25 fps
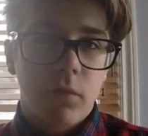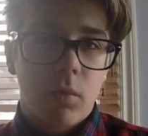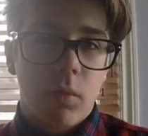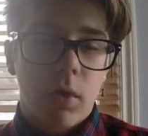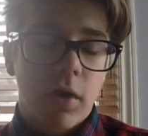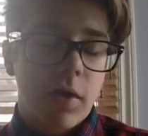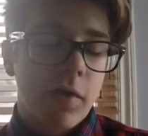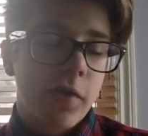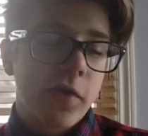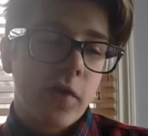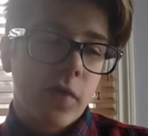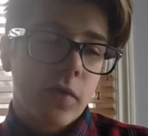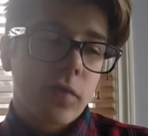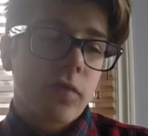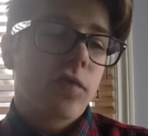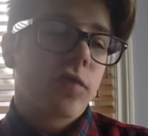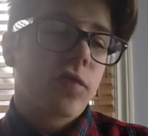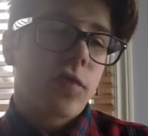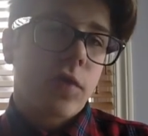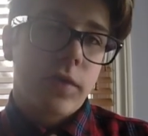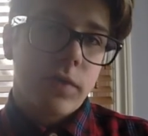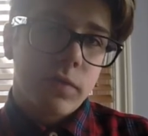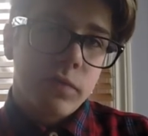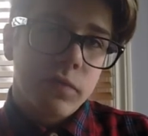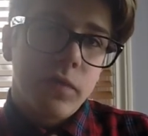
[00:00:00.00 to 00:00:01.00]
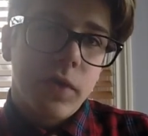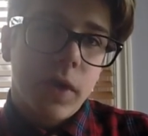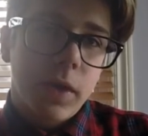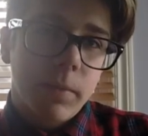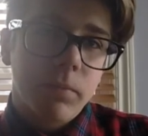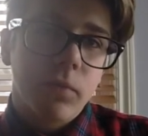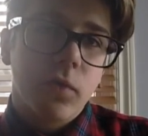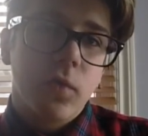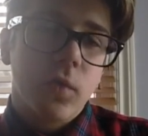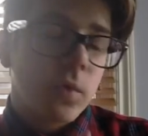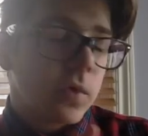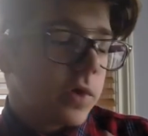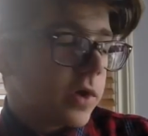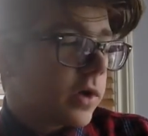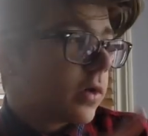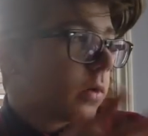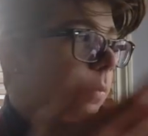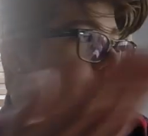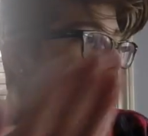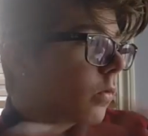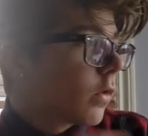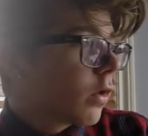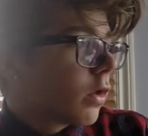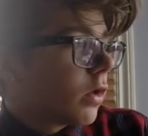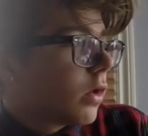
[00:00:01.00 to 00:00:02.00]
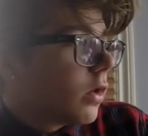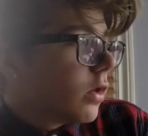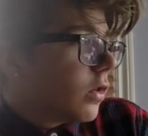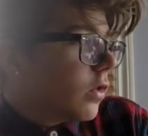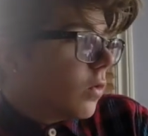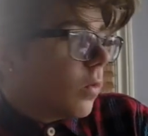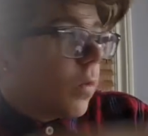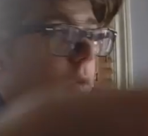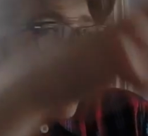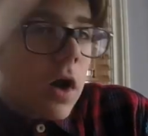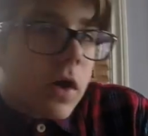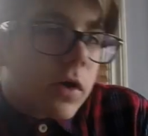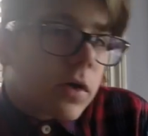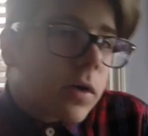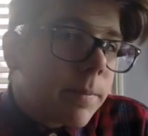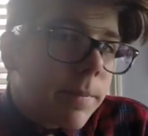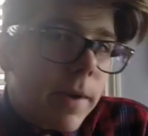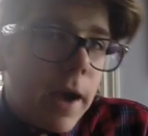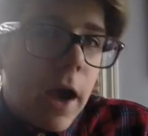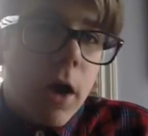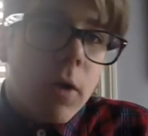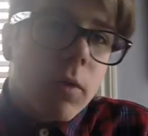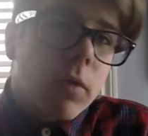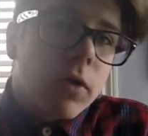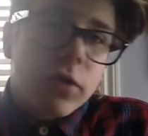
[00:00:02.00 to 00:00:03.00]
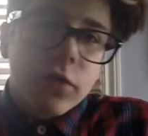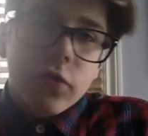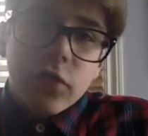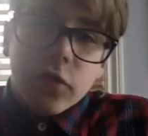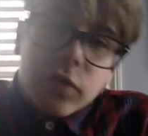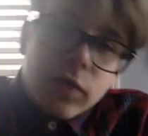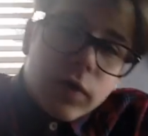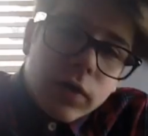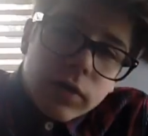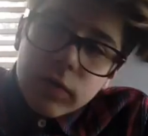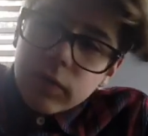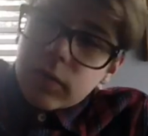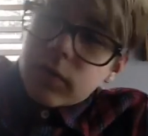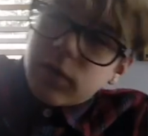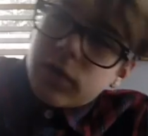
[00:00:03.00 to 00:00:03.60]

the water, son of Neptune, the water powers and